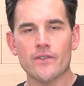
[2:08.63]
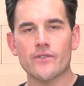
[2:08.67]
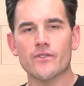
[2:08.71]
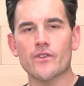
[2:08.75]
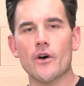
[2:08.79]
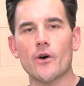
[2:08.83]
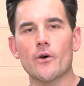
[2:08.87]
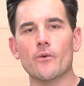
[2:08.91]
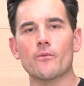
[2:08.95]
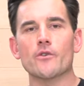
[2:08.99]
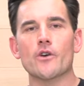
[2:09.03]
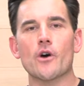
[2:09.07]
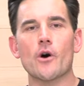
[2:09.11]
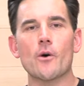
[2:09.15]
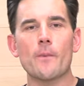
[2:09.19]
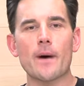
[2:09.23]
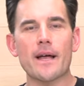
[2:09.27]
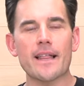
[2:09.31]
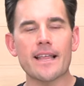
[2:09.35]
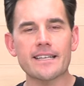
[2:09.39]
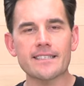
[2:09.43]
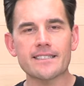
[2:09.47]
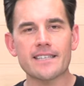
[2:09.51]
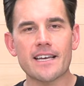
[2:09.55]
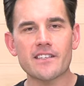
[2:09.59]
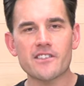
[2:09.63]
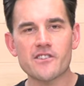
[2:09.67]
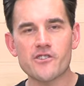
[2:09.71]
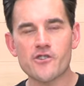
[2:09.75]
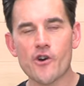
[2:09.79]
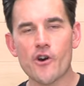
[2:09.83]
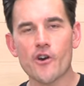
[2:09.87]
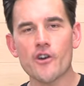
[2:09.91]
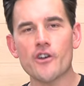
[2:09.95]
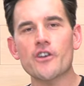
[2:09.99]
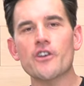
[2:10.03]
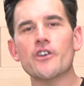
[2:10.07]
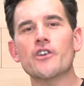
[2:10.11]
So go by that sizing
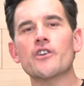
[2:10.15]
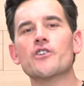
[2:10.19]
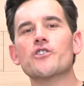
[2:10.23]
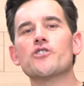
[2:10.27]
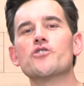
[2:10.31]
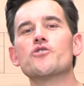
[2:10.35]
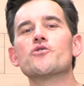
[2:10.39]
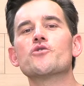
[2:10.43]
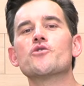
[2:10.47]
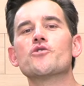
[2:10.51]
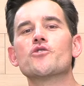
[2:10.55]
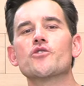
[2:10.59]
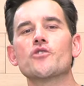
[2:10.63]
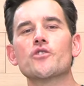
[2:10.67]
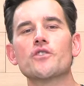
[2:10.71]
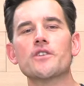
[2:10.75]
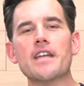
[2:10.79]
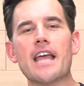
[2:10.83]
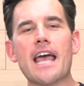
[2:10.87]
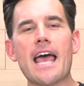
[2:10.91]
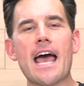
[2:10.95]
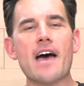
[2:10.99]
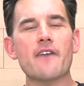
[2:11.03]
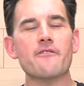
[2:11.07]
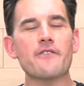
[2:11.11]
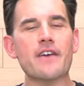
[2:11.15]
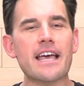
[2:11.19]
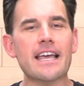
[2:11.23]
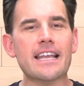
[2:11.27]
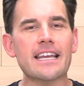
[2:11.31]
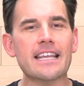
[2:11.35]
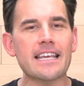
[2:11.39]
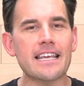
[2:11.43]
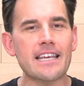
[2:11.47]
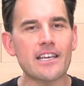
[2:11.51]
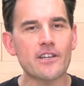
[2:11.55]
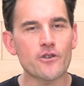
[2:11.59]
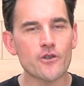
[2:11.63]
chart. You shouldn't have
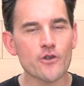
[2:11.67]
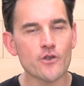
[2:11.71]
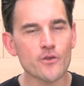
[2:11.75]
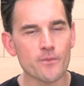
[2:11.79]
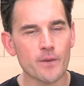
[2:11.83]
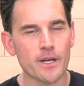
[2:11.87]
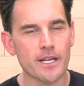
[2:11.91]
any issues,